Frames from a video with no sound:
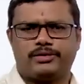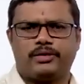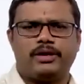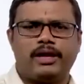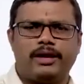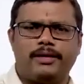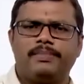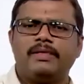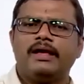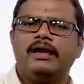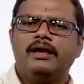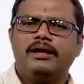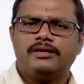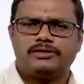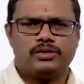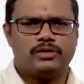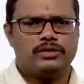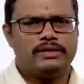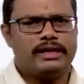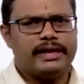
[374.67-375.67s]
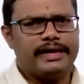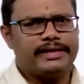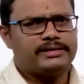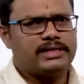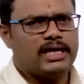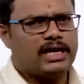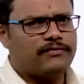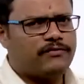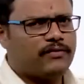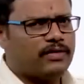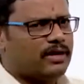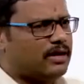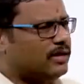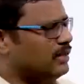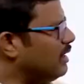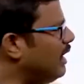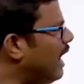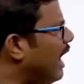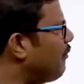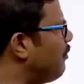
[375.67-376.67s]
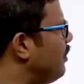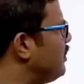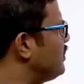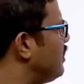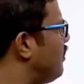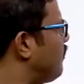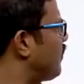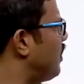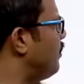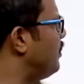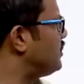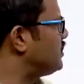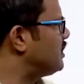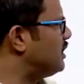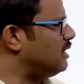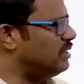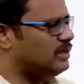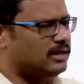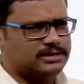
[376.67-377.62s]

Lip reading: Okay, so in the case of language of chemistry,